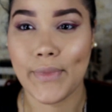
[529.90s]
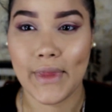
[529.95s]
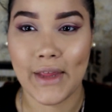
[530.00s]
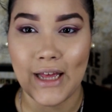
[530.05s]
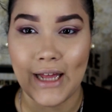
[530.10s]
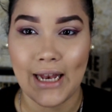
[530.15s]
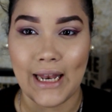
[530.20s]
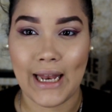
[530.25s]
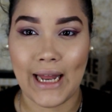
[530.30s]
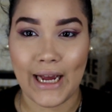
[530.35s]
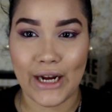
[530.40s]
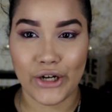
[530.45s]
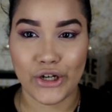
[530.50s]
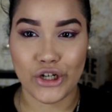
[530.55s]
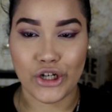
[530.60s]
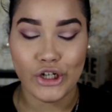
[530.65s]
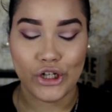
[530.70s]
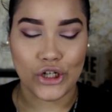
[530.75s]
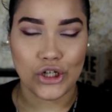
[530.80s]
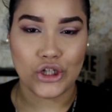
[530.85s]
liner
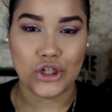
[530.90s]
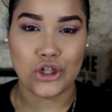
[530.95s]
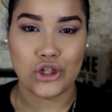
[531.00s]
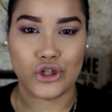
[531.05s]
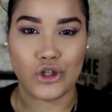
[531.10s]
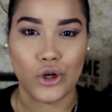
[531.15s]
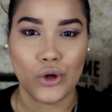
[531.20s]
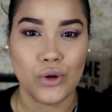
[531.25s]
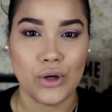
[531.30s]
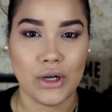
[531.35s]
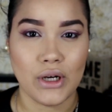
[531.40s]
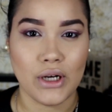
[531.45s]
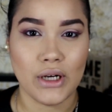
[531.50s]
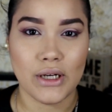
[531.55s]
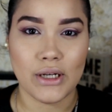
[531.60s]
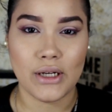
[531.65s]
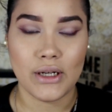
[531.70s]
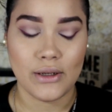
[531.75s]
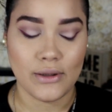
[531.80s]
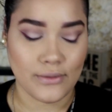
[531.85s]
looks so good.
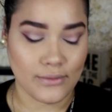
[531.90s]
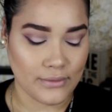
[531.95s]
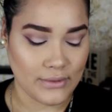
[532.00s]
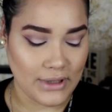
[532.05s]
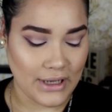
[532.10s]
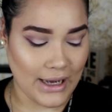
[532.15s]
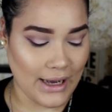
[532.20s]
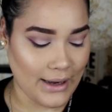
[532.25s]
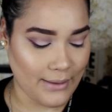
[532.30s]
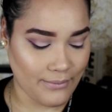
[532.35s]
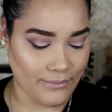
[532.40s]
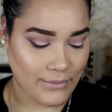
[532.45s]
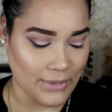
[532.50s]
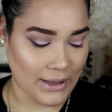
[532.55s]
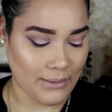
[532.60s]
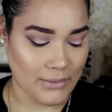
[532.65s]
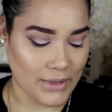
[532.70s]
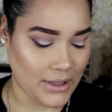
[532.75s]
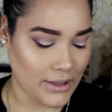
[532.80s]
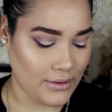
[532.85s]
I'm
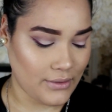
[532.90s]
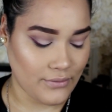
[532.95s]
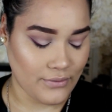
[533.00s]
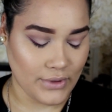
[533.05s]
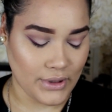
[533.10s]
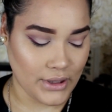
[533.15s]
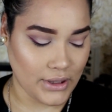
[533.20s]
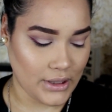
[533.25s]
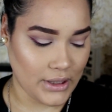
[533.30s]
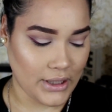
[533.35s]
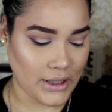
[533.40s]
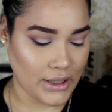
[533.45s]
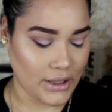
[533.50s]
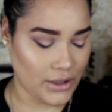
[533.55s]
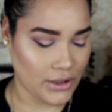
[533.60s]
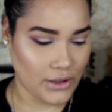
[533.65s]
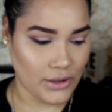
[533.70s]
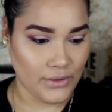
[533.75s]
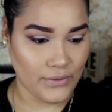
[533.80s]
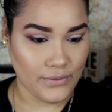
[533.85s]
like, really, like, in
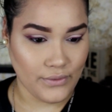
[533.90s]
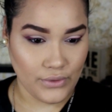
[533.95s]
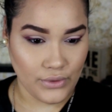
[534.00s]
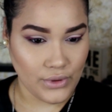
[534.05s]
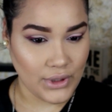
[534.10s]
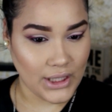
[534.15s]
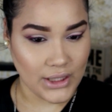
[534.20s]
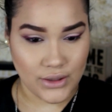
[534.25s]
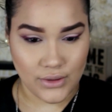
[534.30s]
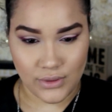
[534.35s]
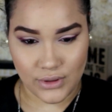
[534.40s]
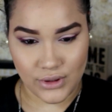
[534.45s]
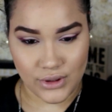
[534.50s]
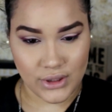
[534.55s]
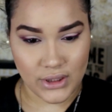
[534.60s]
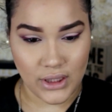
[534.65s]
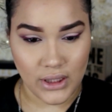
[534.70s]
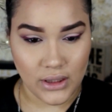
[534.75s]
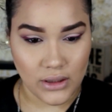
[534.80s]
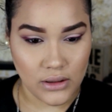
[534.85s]
love. You guys don't
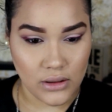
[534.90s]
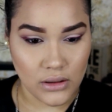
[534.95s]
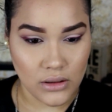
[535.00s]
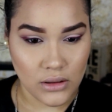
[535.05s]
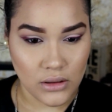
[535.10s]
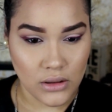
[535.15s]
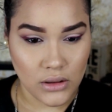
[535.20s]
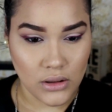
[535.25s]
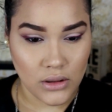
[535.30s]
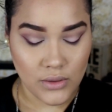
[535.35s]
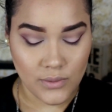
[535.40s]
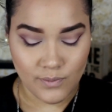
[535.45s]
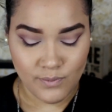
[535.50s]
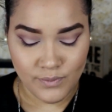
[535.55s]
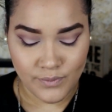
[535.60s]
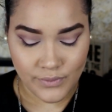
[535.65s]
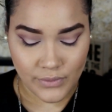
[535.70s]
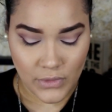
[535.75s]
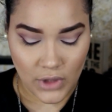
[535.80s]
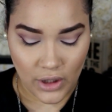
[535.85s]
understand.
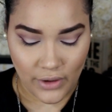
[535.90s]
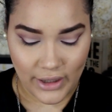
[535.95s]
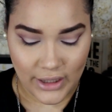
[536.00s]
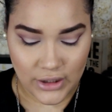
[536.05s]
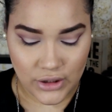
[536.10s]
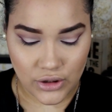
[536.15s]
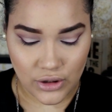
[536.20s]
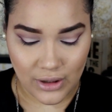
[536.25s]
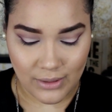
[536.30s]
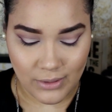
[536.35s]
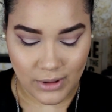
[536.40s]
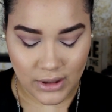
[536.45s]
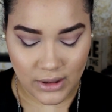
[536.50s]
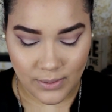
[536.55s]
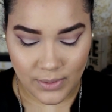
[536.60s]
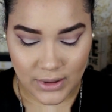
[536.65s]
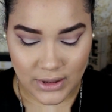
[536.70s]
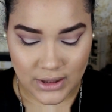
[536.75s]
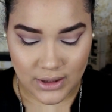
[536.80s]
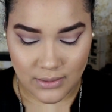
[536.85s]
Alright, so I'm gonna
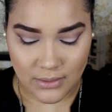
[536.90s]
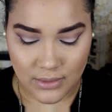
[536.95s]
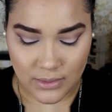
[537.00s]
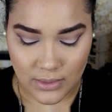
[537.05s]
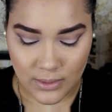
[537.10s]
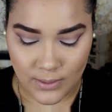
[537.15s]
put some